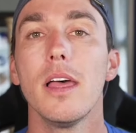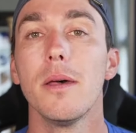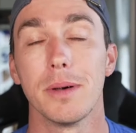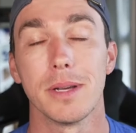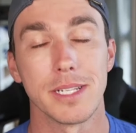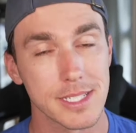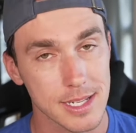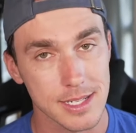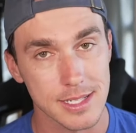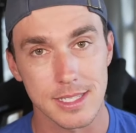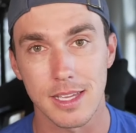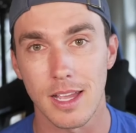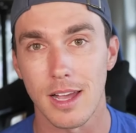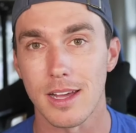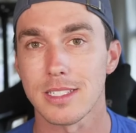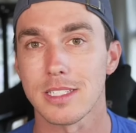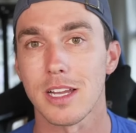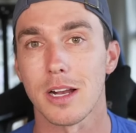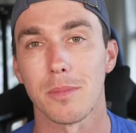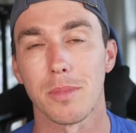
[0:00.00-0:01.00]
But since the
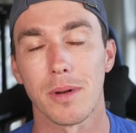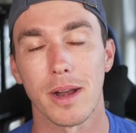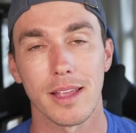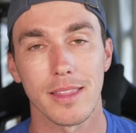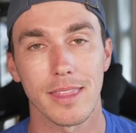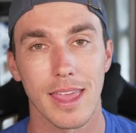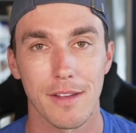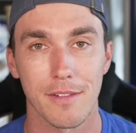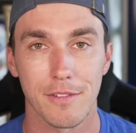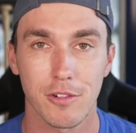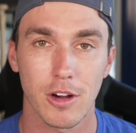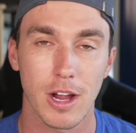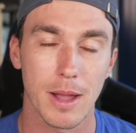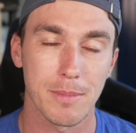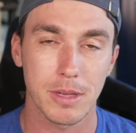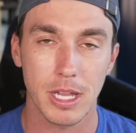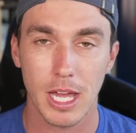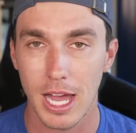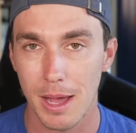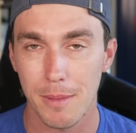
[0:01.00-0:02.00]
All-Star break, they have
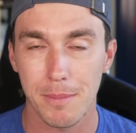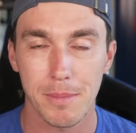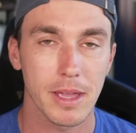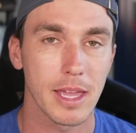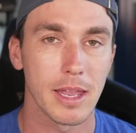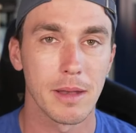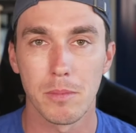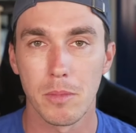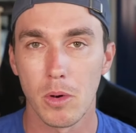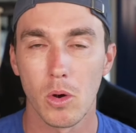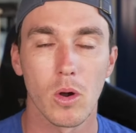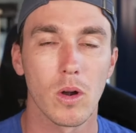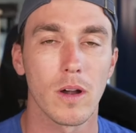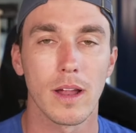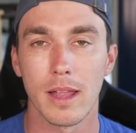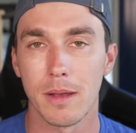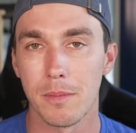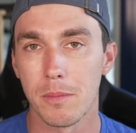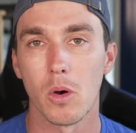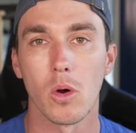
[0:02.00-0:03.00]
crept up and more
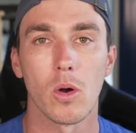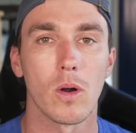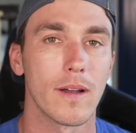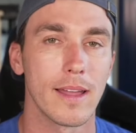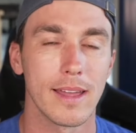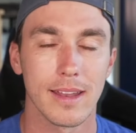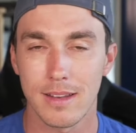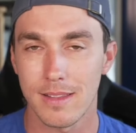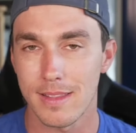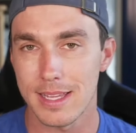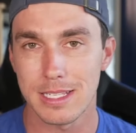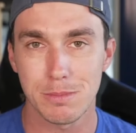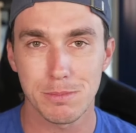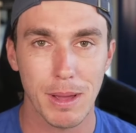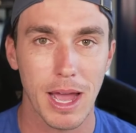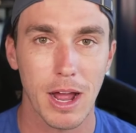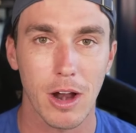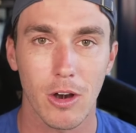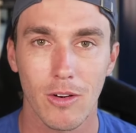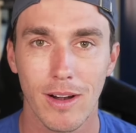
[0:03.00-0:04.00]
into these
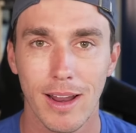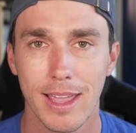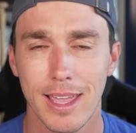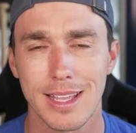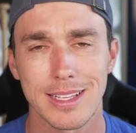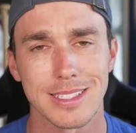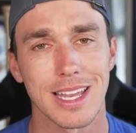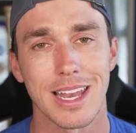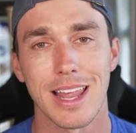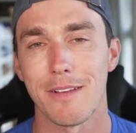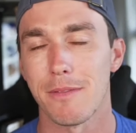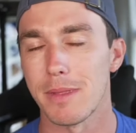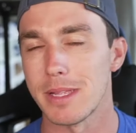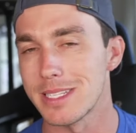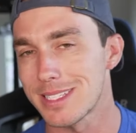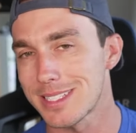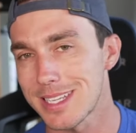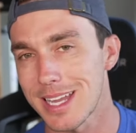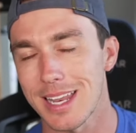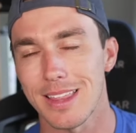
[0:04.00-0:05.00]
power rankings and have
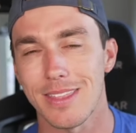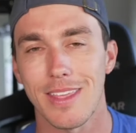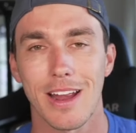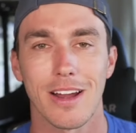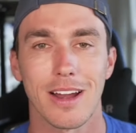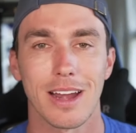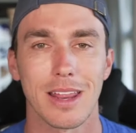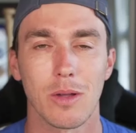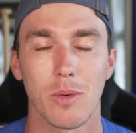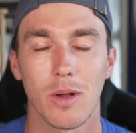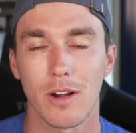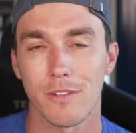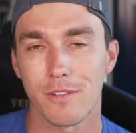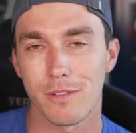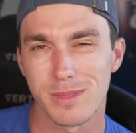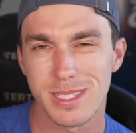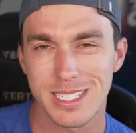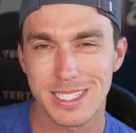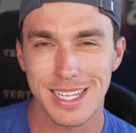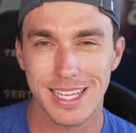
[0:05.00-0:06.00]
been sitting there anywhere
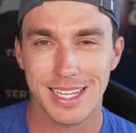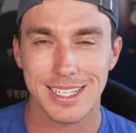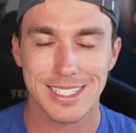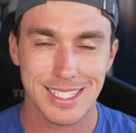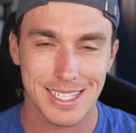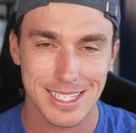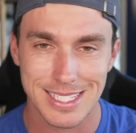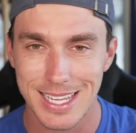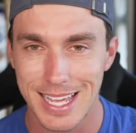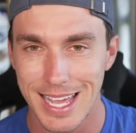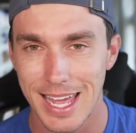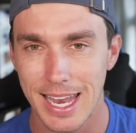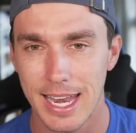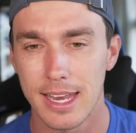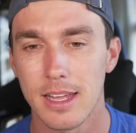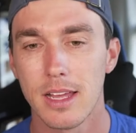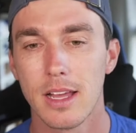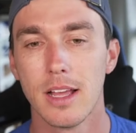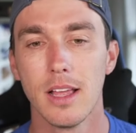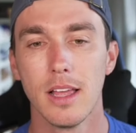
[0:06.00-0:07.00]
from 6 to
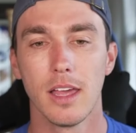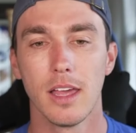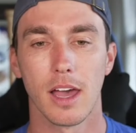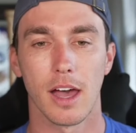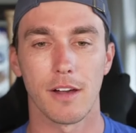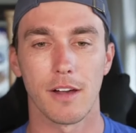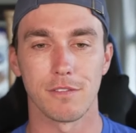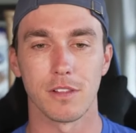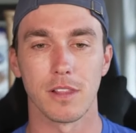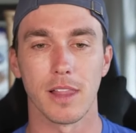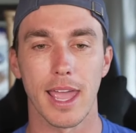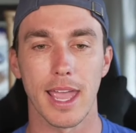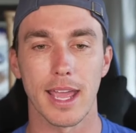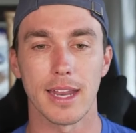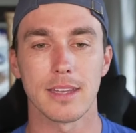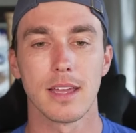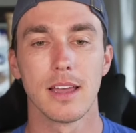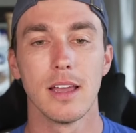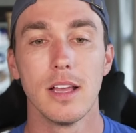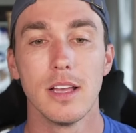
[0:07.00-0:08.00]
10 of
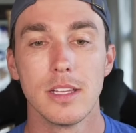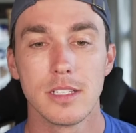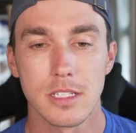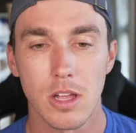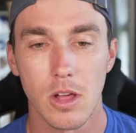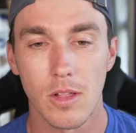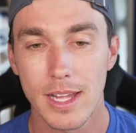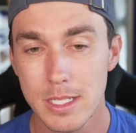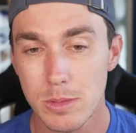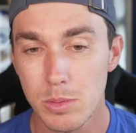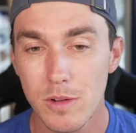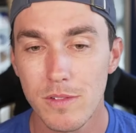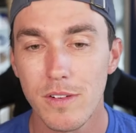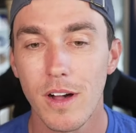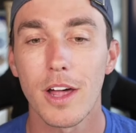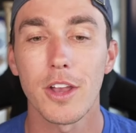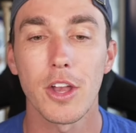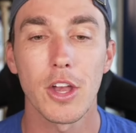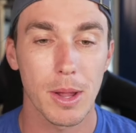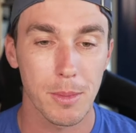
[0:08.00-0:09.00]
late. So let's move
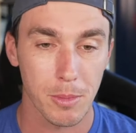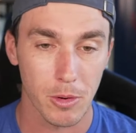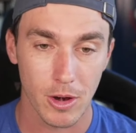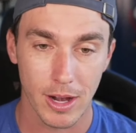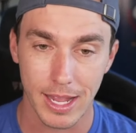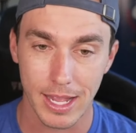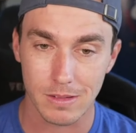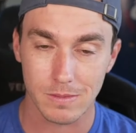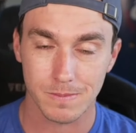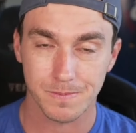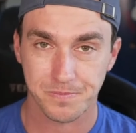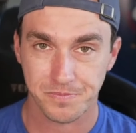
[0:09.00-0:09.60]
on to number 8.